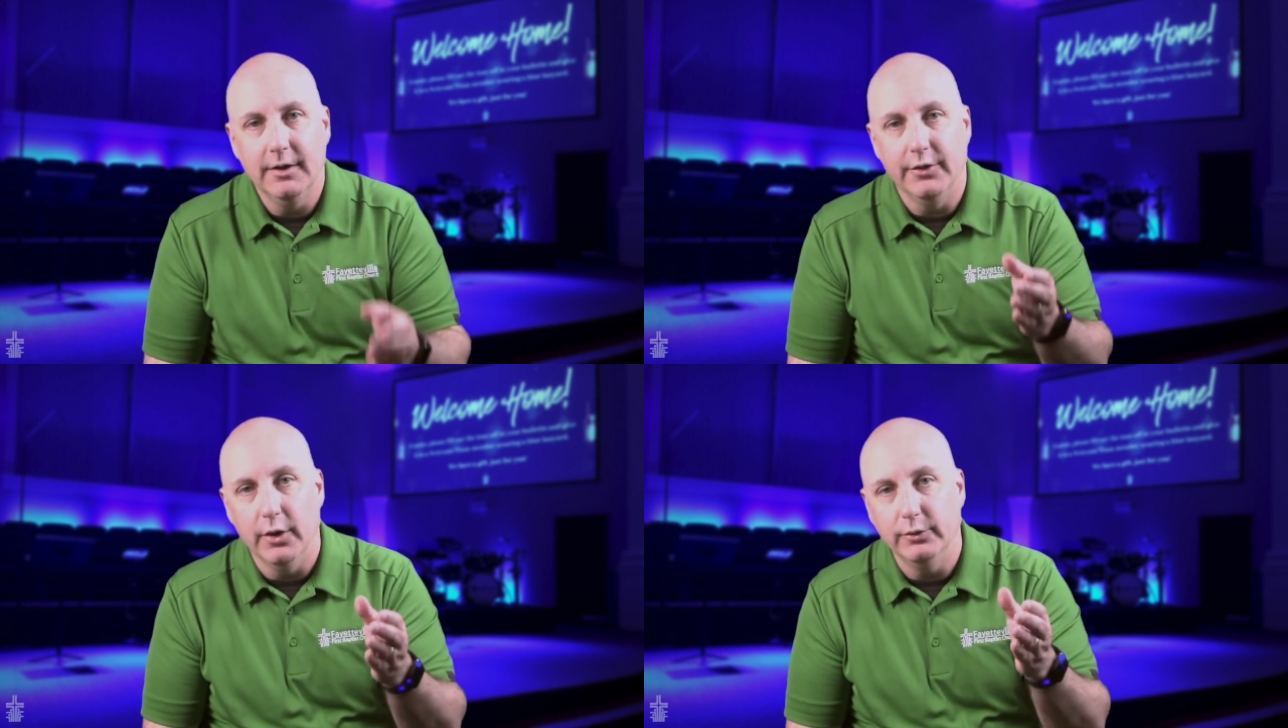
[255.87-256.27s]

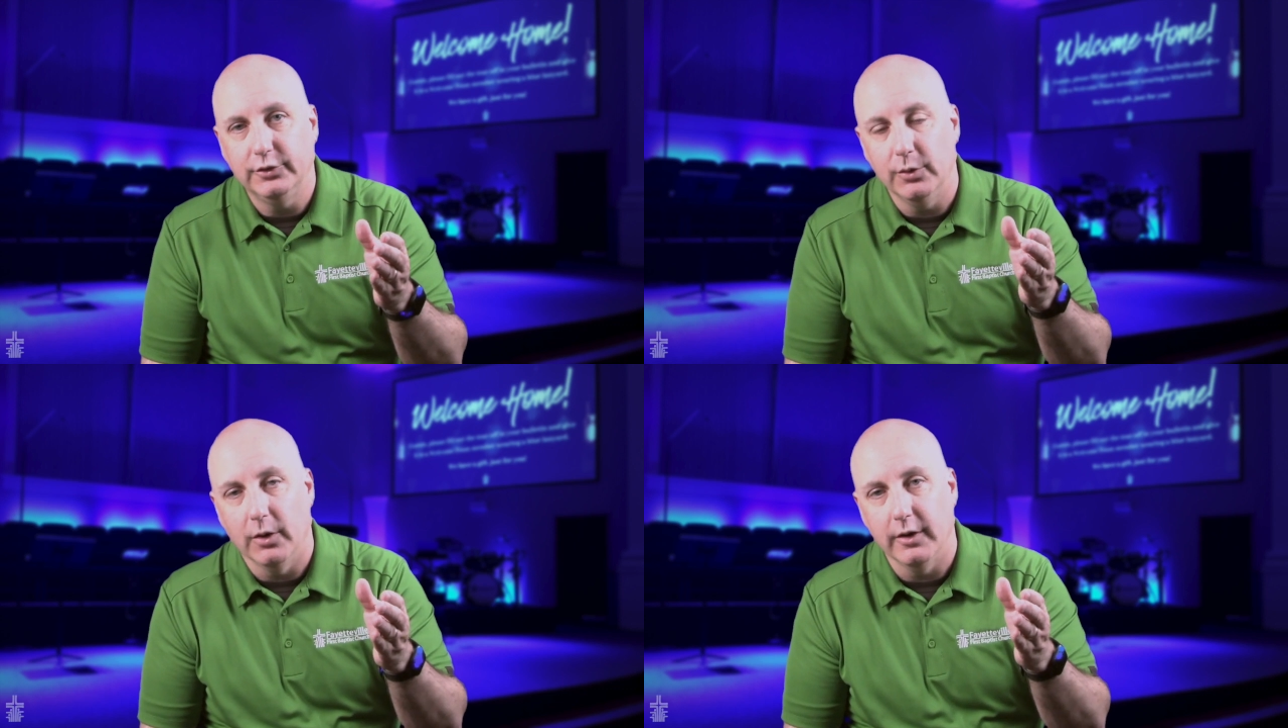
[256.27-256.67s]

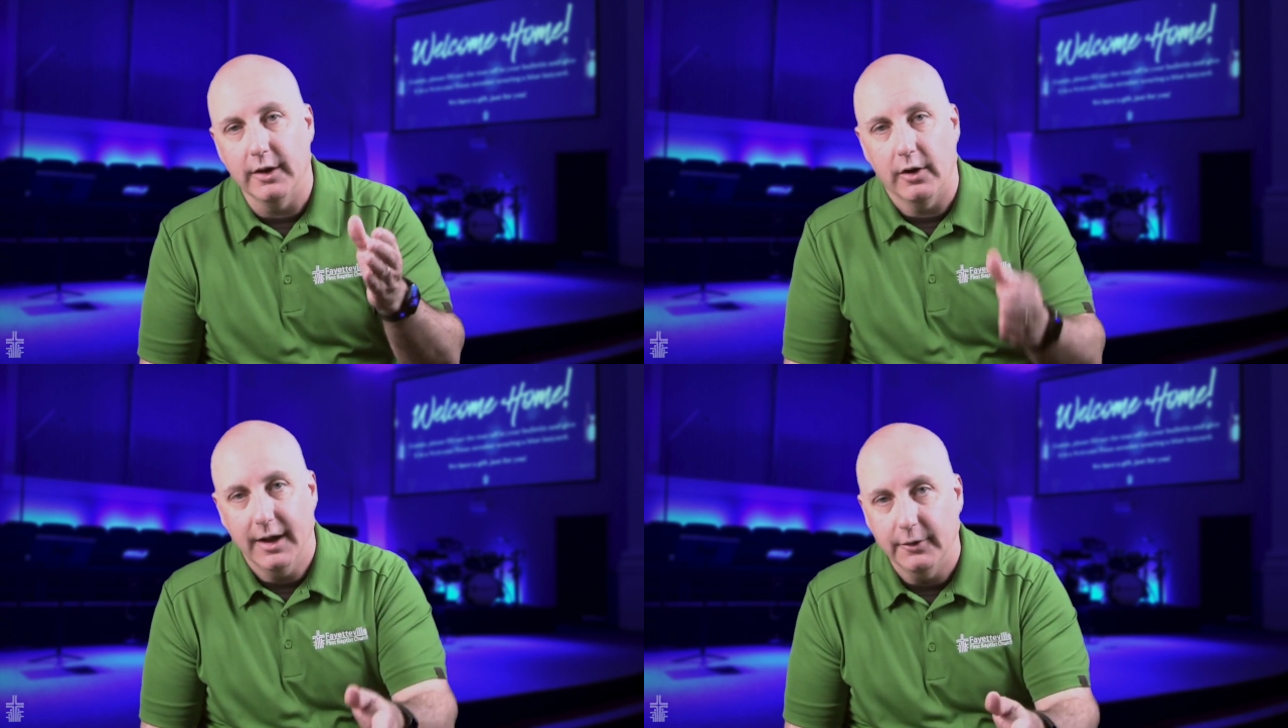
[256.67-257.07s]
those who are
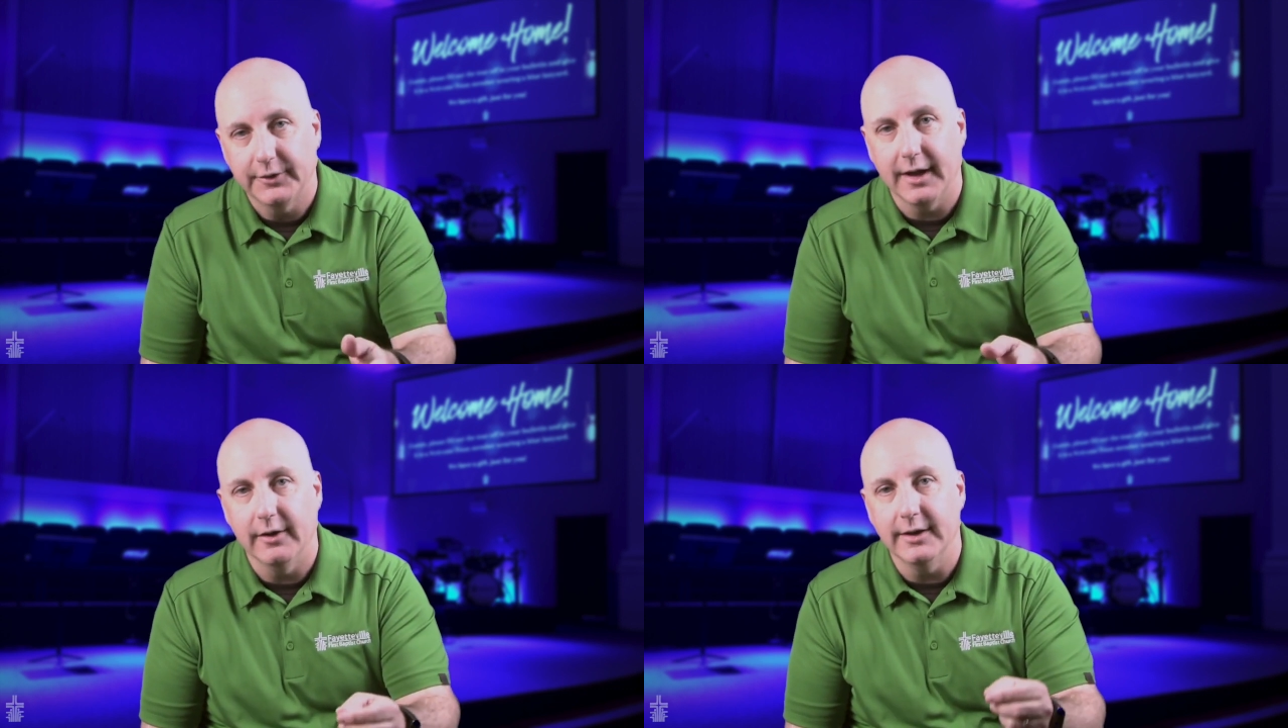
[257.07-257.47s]
in our
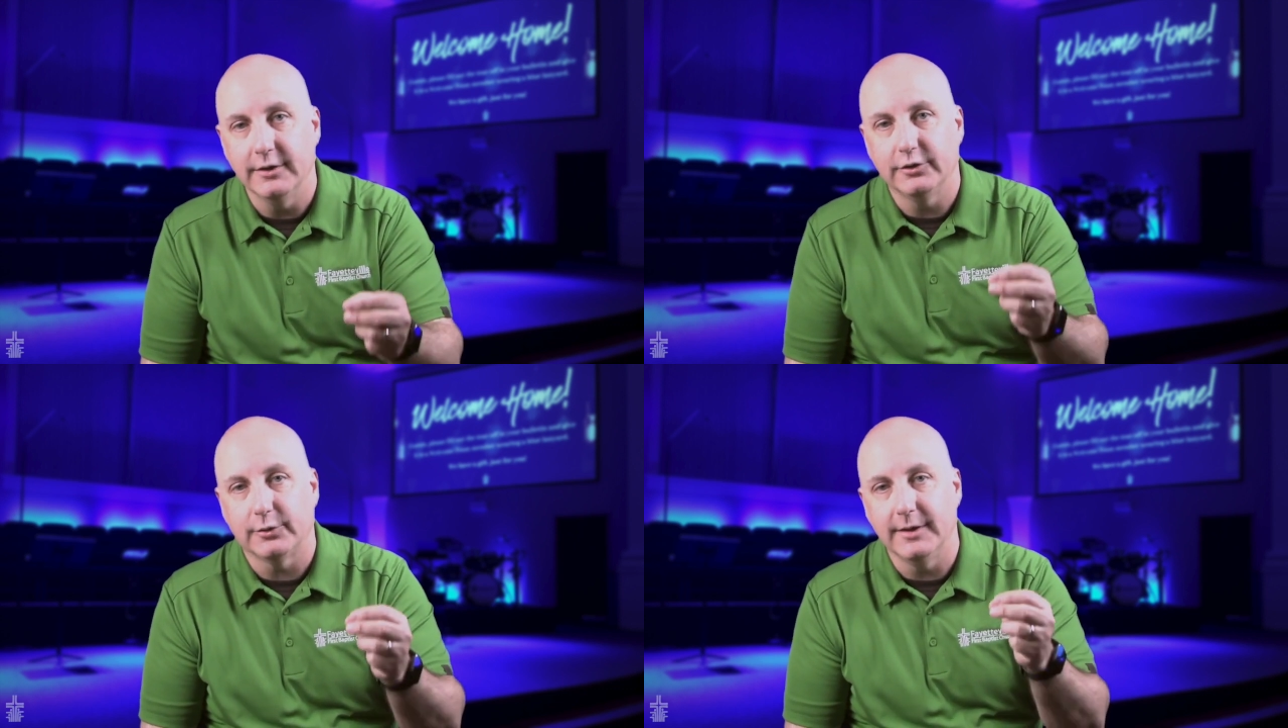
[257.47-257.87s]
healthcare
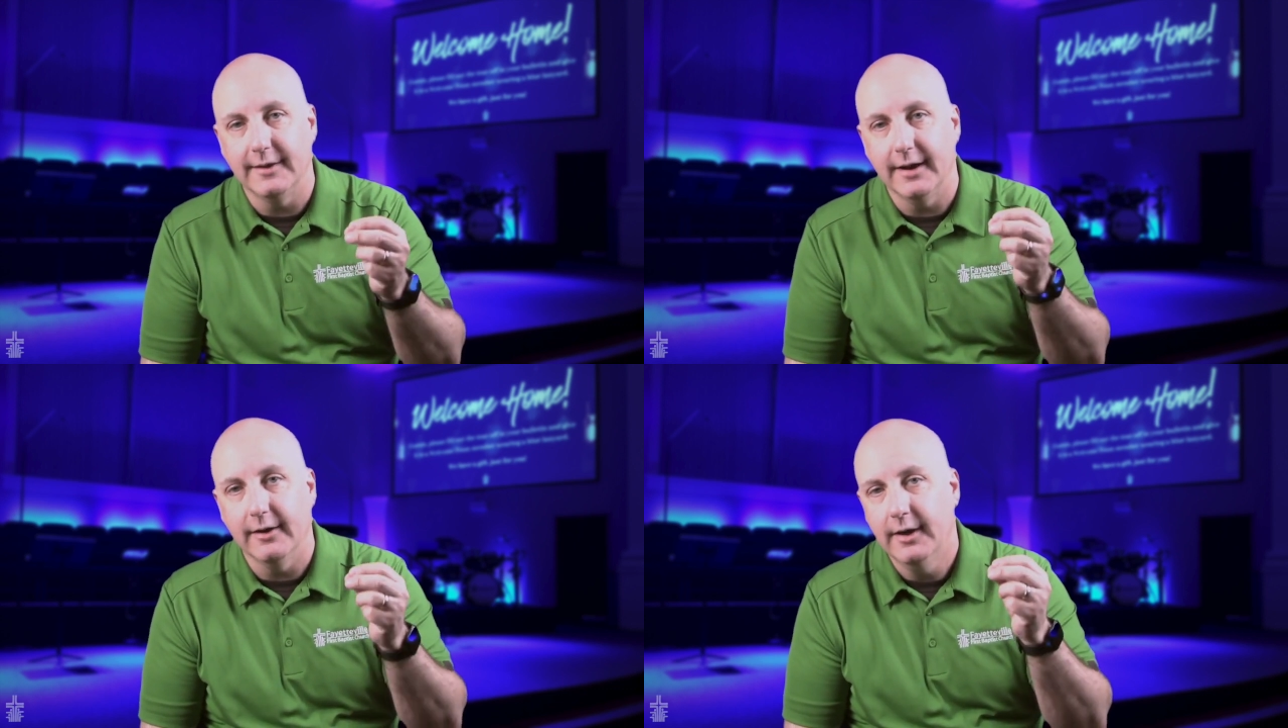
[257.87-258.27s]
industry
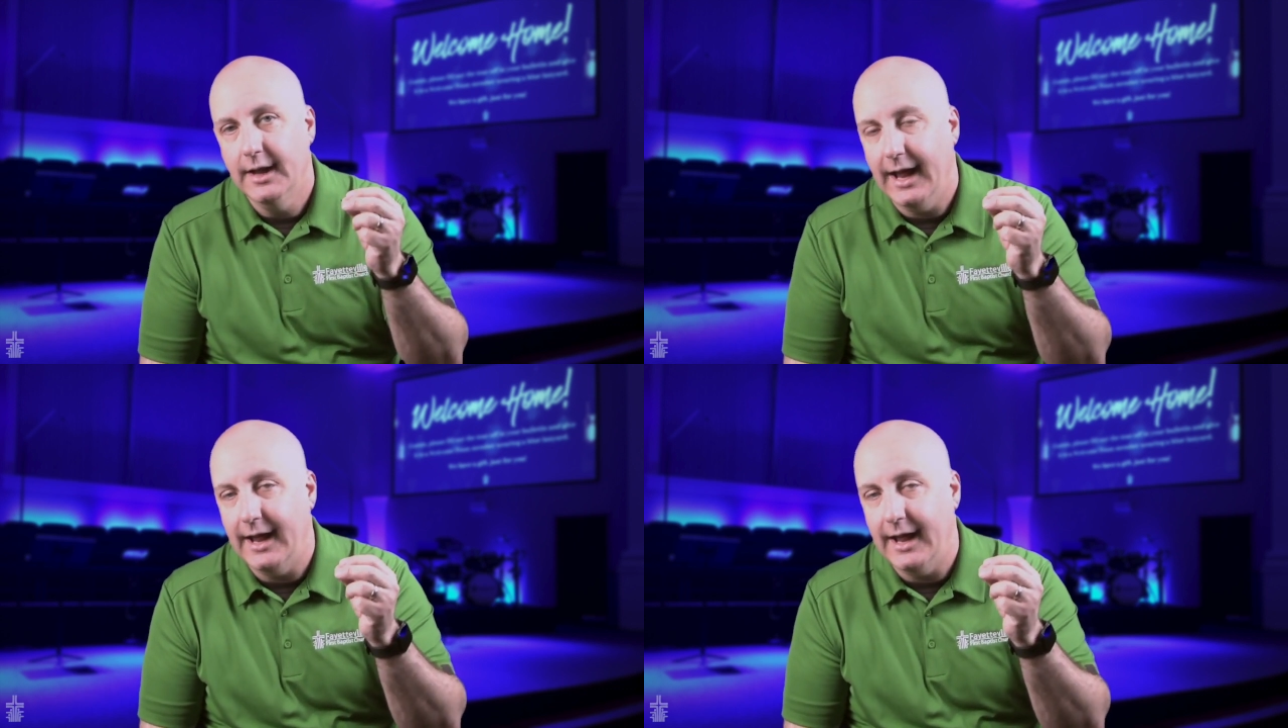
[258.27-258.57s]
there,